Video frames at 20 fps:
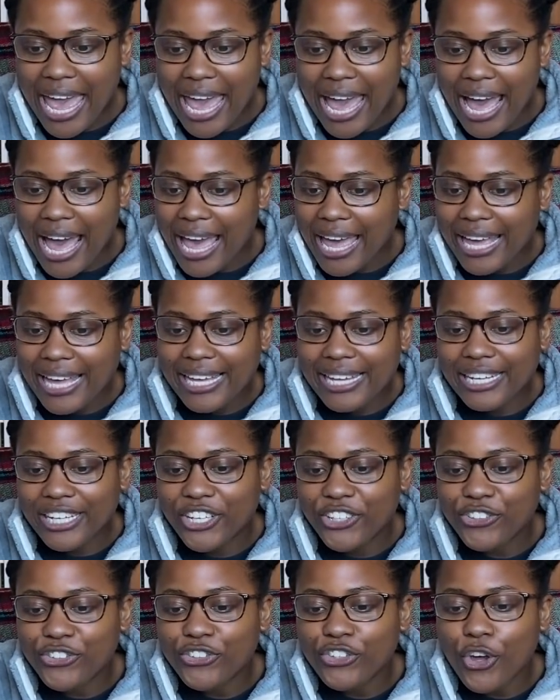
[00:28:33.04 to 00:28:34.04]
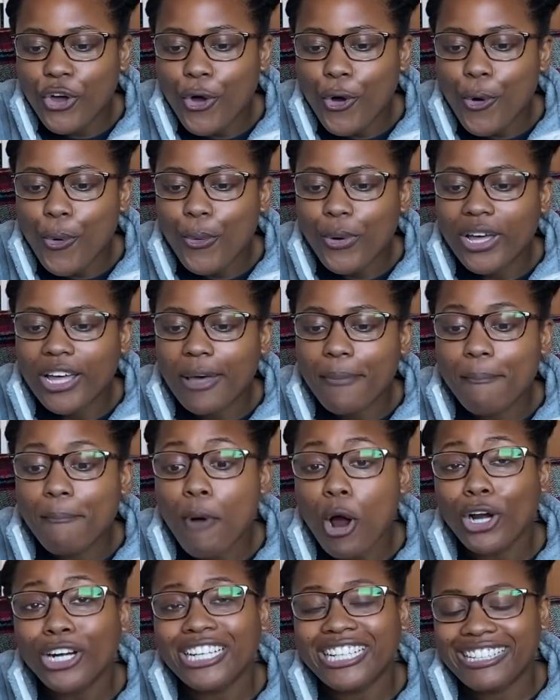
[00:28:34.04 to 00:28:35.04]
And so
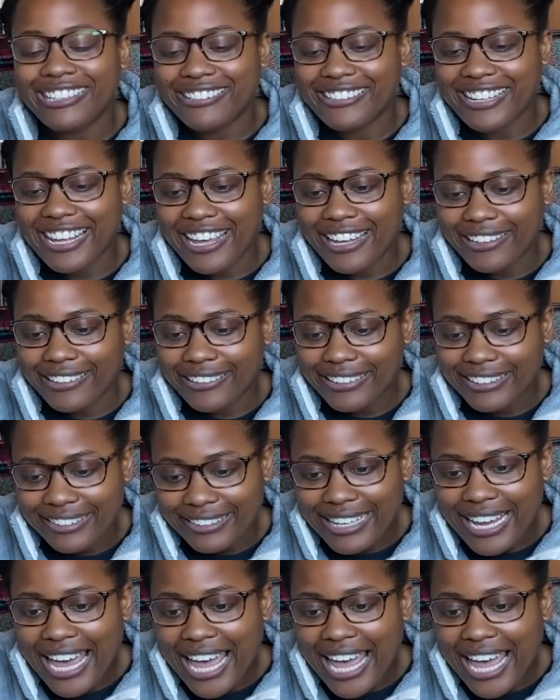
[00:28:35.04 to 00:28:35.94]
Martin says,